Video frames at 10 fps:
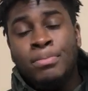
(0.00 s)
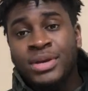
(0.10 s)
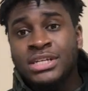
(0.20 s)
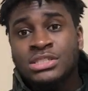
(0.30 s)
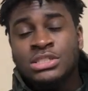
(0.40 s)

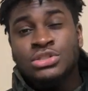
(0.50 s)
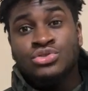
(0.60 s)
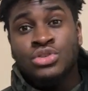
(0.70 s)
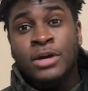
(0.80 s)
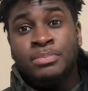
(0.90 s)
Bass is
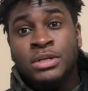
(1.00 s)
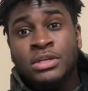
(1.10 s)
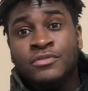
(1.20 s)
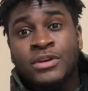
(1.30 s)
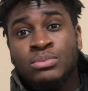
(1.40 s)

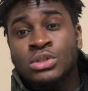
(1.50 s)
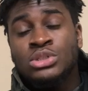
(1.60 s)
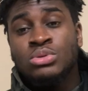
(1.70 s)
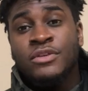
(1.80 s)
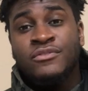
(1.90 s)
dropping February
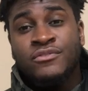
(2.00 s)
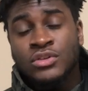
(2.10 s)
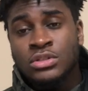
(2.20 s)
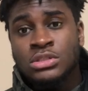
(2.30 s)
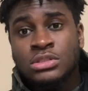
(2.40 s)

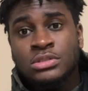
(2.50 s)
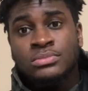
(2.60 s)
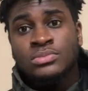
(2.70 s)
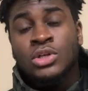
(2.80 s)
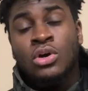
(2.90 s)
21st
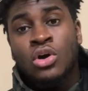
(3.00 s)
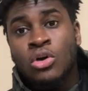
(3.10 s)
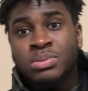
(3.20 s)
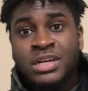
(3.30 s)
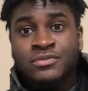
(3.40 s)
on
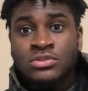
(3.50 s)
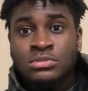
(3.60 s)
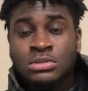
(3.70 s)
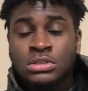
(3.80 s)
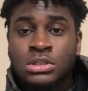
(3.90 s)
all
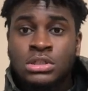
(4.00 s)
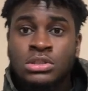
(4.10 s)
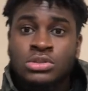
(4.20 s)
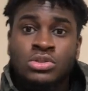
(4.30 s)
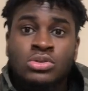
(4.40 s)
platforms.
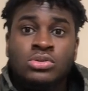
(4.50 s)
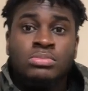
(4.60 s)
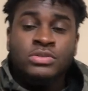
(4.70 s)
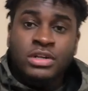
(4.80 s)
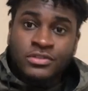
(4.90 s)
So
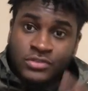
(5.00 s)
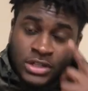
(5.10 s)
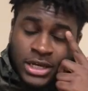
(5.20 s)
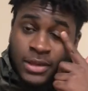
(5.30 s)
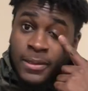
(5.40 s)
be ready for
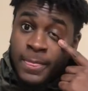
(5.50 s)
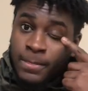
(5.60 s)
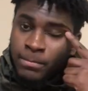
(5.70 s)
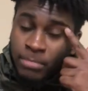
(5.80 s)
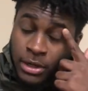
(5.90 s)
that.
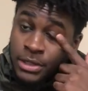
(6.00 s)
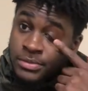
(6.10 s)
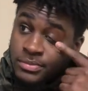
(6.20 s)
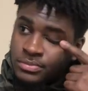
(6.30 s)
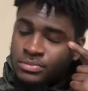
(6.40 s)
But
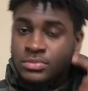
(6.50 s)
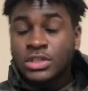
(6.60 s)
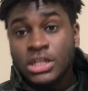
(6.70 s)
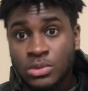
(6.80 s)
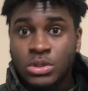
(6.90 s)

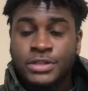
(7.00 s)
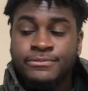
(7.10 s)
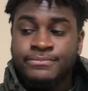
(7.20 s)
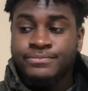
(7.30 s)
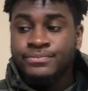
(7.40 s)
anyway,
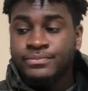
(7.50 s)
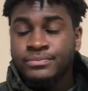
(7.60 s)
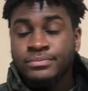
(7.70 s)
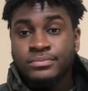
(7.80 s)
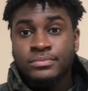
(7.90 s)

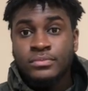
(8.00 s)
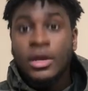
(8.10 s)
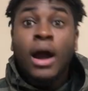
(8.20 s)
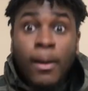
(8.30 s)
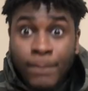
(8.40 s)

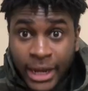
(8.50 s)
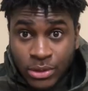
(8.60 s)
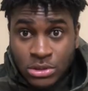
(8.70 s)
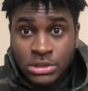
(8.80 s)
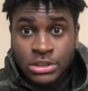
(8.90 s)
I'm back
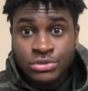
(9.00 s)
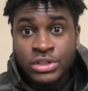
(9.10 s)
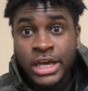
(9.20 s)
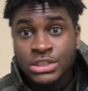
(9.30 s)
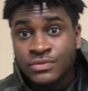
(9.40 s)
with another
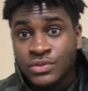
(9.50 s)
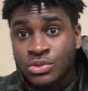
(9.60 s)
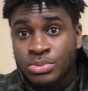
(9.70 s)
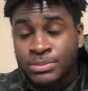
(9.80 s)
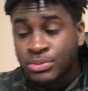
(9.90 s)
reaction video,
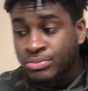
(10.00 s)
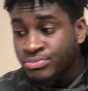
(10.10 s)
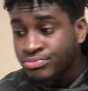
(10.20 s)
people.